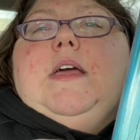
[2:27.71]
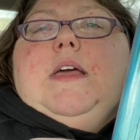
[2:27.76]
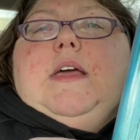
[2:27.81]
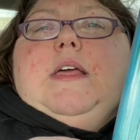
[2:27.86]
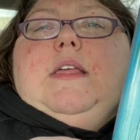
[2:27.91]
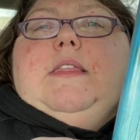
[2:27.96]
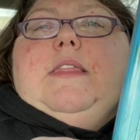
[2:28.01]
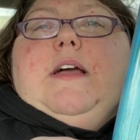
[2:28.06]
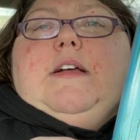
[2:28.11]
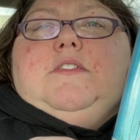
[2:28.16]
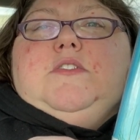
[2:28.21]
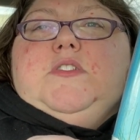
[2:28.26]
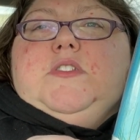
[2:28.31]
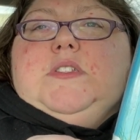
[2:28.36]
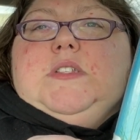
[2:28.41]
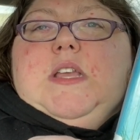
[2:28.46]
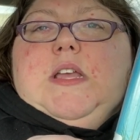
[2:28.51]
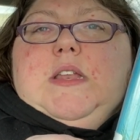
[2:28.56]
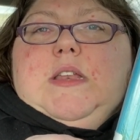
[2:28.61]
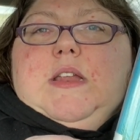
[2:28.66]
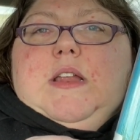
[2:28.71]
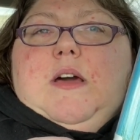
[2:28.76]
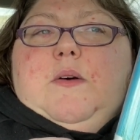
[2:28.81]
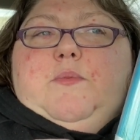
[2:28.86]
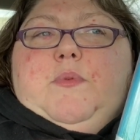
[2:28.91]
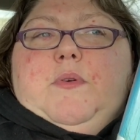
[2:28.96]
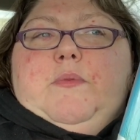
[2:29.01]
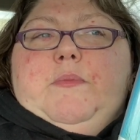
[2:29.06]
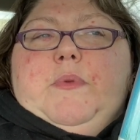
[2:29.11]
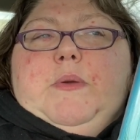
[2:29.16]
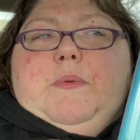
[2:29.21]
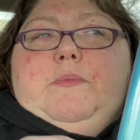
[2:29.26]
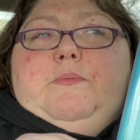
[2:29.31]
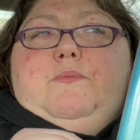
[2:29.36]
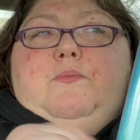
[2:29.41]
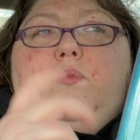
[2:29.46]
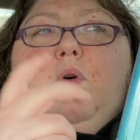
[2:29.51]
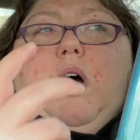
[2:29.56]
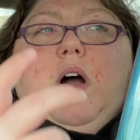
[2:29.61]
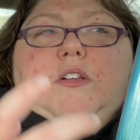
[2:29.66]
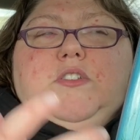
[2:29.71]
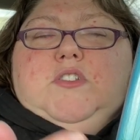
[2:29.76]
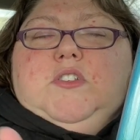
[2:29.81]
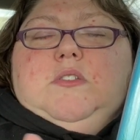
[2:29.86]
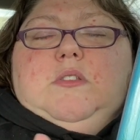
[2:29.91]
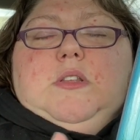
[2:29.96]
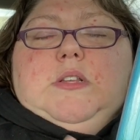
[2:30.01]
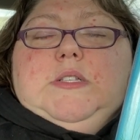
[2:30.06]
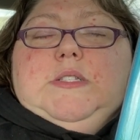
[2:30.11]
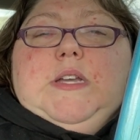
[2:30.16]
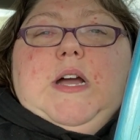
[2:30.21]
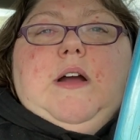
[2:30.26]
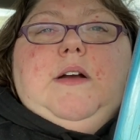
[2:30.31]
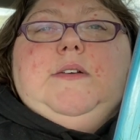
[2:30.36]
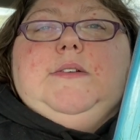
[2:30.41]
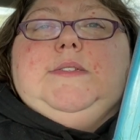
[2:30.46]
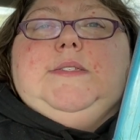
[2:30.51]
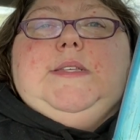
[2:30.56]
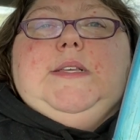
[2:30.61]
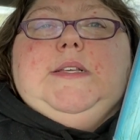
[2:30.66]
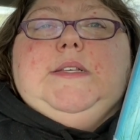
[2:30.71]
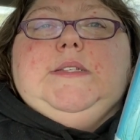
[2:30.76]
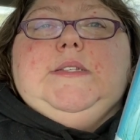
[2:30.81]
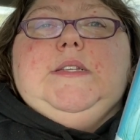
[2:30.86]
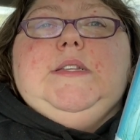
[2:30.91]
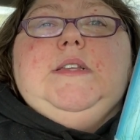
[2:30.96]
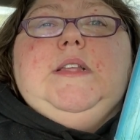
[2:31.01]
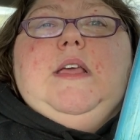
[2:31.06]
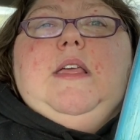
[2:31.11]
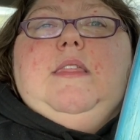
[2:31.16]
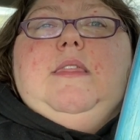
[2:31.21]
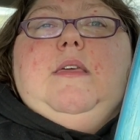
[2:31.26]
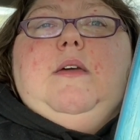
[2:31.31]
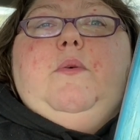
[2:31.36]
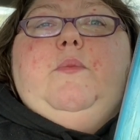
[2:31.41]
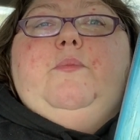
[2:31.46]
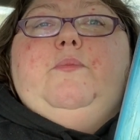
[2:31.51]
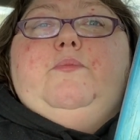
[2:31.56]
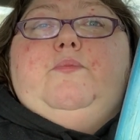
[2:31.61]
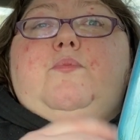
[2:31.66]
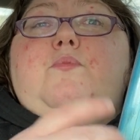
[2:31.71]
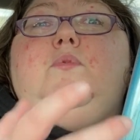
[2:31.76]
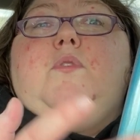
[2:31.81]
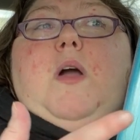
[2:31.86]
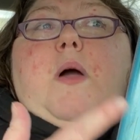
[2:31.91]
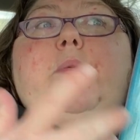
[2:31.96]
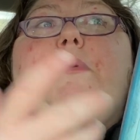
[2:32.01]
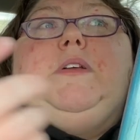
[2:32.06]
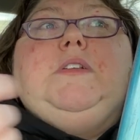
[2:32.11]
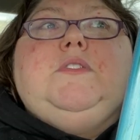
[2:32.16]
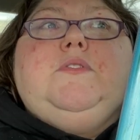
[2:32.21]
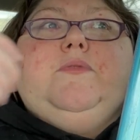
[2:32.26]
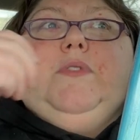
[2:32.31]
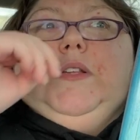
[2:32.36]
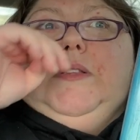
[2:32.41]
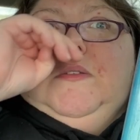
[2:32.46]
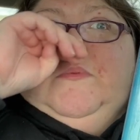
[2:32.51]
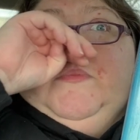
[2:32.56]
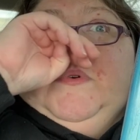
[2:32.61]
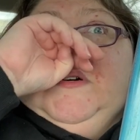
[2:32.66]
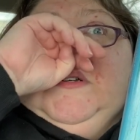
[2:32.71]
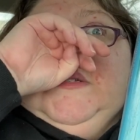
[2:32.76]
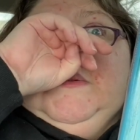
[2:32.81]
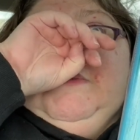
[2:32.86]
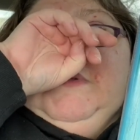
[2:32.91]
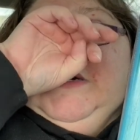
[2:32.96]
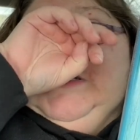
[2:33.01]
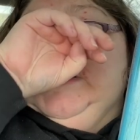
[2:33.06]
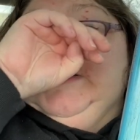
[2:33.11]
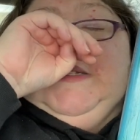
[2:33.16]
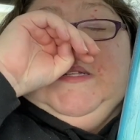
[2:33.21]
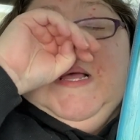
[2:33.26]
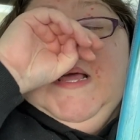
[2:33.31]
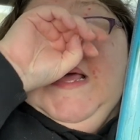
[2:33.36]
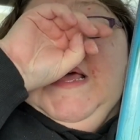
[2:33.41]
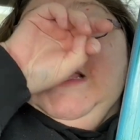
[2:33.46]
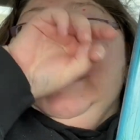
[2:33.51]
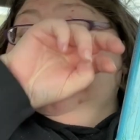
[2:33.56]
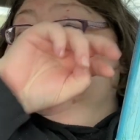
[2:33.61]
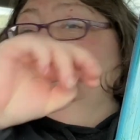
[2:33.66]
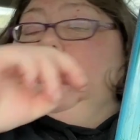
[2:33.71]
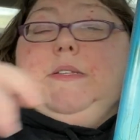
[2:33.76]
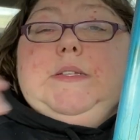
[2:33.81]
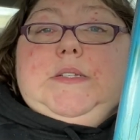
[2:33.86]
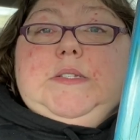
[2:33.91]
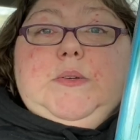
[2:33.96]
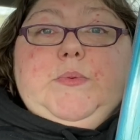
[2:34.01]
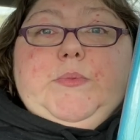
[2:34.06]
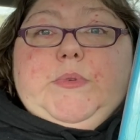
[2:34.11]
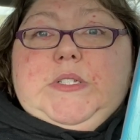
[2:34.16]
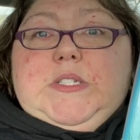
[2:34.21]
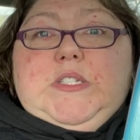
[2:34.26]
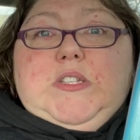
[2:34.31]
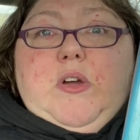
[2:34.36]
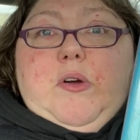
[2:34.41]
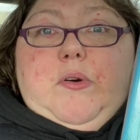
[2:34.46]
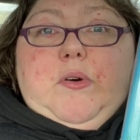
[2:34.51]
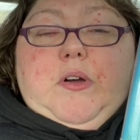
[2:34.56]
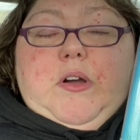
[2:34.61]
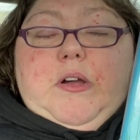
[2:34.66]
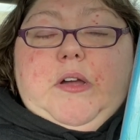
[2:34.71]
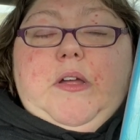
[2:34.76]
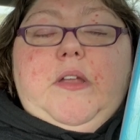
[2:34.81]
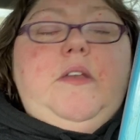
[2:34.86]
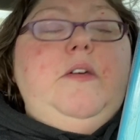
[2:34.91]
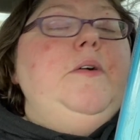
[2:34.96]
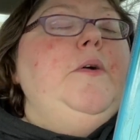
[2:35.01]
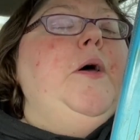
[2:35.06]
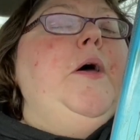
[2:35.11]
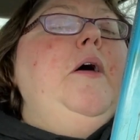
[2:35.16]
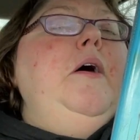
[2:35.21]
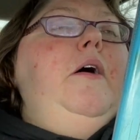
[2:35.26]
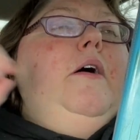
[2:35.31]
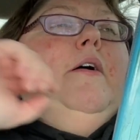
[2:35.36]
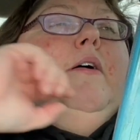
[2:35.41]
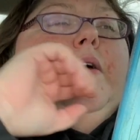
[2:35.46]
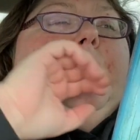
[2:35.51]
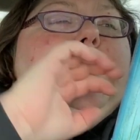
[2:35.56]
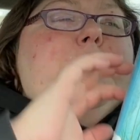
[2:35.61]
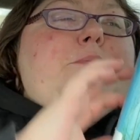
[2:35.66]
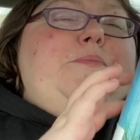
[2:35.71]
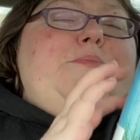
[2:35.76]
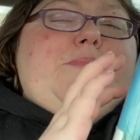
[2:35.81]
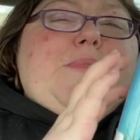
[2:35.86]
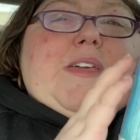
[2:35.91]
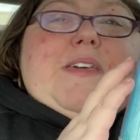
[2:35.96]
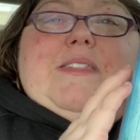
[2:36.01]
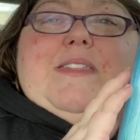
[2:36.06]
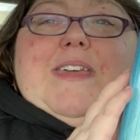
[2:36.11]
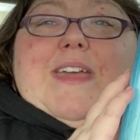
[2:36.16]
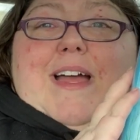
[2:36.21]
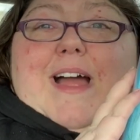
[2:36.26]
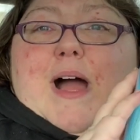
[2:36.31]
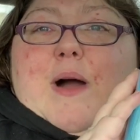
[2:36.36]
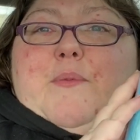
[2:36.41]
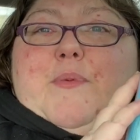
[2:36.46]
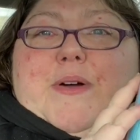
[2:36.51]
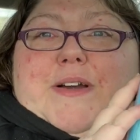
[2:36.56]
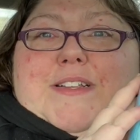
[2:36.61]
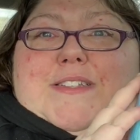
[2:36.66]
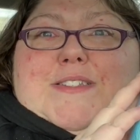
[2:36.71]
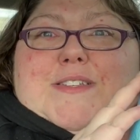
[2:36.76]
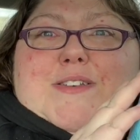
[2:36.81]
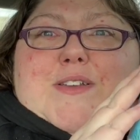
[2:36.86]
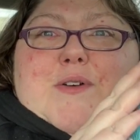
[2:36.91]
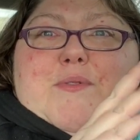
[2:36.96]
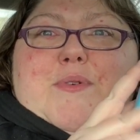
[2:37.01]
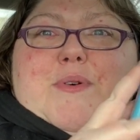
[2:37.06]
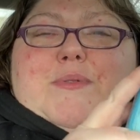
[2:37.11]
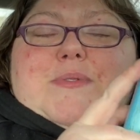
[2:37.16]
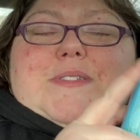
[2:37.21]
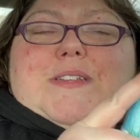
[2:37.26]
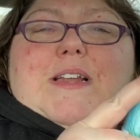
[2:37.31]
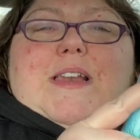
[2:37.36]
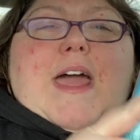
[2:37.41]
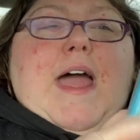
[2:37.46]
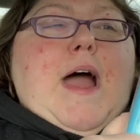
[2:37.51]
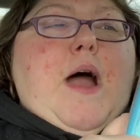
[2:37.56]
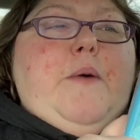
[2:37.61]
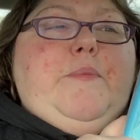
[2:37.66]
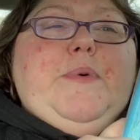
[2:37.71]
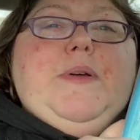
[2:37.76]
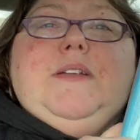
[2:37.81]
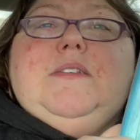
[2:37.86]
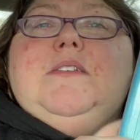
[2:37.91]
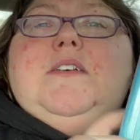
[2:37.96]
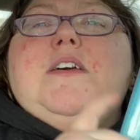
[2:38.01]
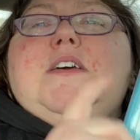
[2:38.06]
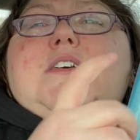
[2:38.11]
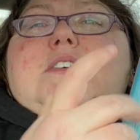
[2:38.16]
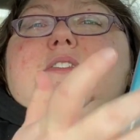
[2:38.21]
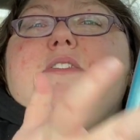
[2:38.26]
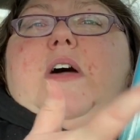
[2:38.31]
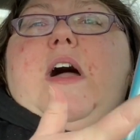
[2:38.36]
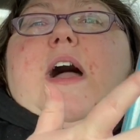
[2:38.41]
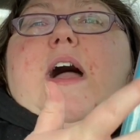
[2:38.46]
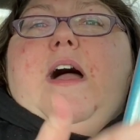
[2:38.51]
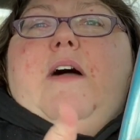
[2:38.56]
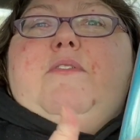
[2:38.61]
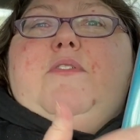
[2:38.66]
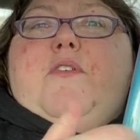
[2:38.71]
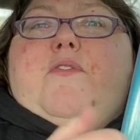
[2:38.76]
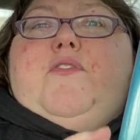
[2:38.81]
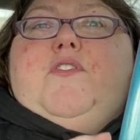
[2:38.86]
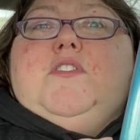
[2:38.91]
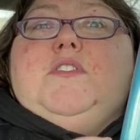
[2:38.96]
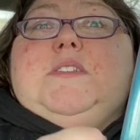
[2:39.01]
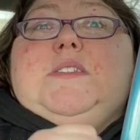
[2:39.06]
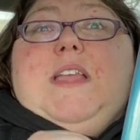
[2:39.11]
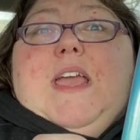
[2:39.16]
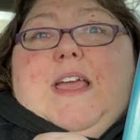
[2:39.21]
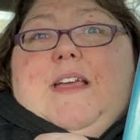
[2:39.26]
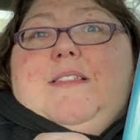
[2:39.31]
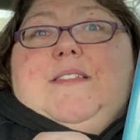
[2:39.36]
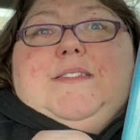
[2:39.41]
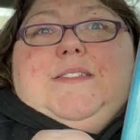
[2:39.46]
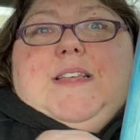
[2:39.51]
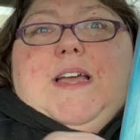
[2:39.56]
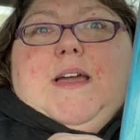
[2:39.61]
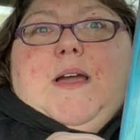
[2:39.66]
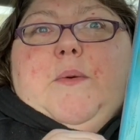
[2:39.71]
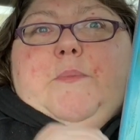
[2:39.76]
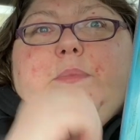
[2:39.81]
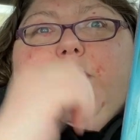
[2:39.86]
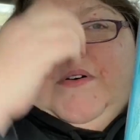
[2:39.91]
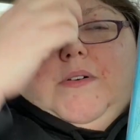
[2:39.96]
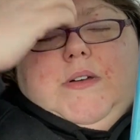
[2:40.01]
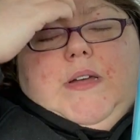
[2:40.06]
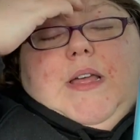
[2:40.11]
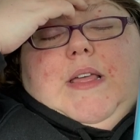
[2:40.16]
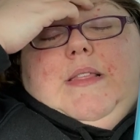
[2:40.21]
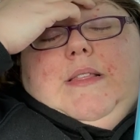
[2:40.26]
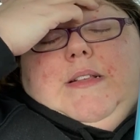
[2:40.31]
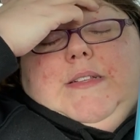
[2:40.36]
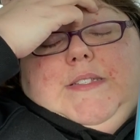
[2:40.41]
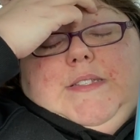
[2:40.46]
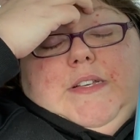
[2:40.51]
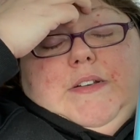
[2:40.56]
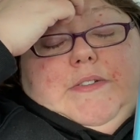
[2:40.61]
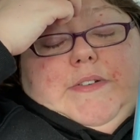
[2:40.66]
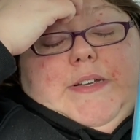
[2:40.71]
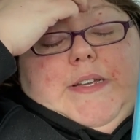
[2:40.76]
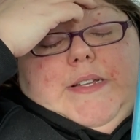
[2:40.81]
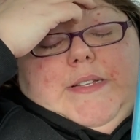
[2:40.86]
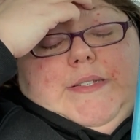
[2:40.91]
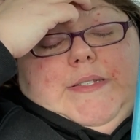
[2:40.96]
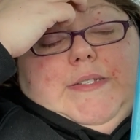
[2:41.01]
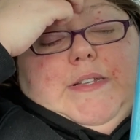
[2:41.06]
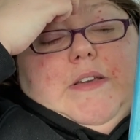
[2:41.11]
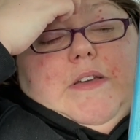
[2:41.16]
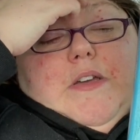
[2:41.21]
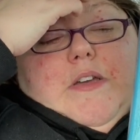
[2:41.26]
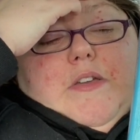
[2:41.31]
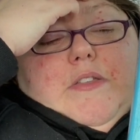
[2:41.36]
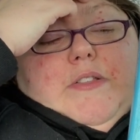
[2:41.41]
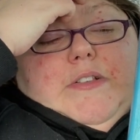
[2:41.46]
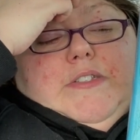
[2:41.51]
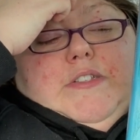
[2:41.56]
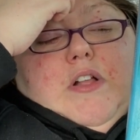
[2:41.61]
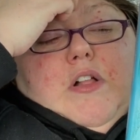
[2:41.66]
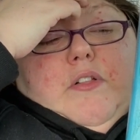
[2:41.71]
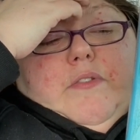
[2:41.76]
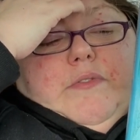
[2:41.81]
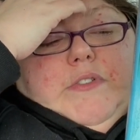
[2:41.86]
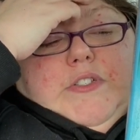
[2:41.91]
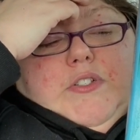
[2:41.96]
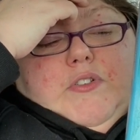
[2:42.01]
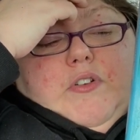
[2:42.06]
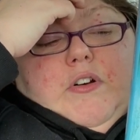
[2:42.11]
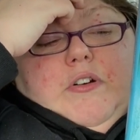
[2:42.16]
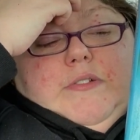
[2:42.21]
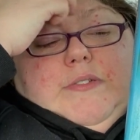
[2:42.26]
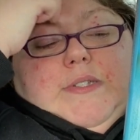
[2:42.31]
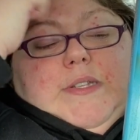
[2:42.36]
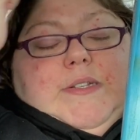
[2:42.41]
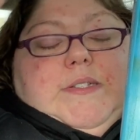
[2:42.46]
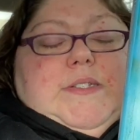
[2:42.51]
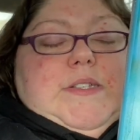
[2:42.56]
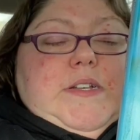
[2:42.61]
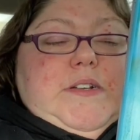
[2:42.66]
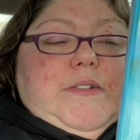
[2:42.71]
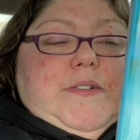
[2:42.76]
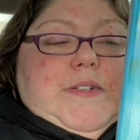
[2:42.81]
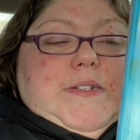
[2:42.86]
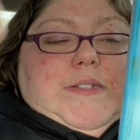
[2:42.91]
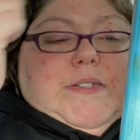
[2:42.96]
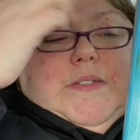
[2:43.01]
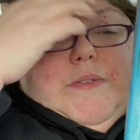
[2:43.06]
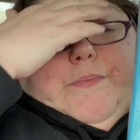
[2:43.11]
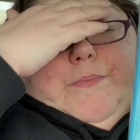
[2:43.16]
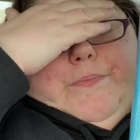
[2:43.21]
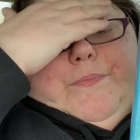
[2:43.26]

And that just ended up with me watching the entire season and then coming to read the books, because the season was so good that I wanted to know what was going to happen. So I have the first and the second book in the series, the Sullivan's Crossing series.